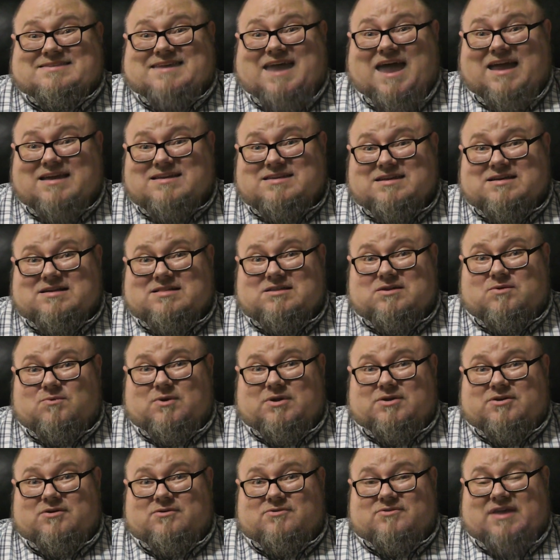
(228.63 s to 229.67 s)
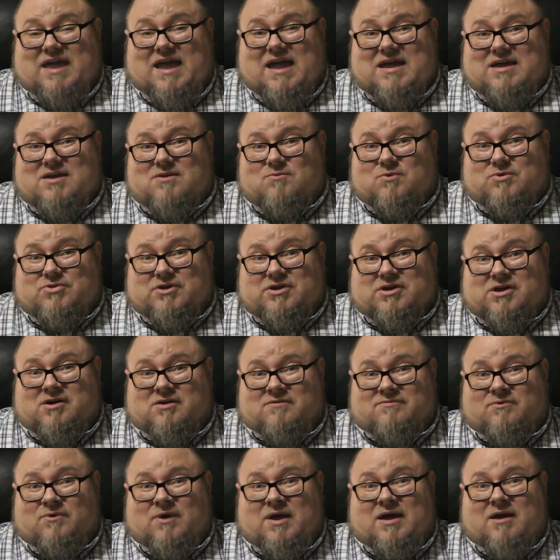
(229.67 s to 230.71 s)
technically Windows 8 with a gig
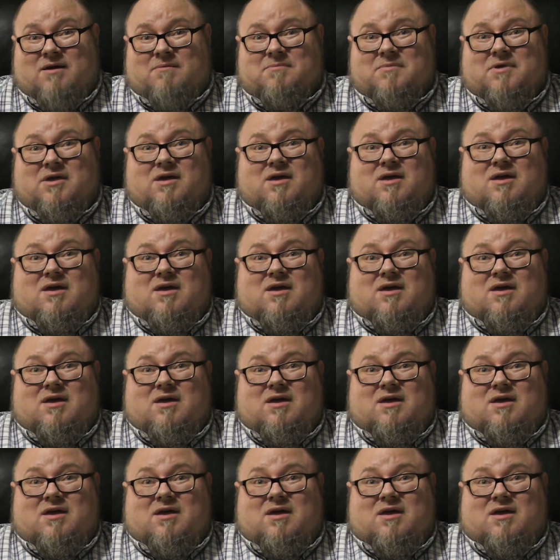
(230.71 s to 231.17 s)
of RAM.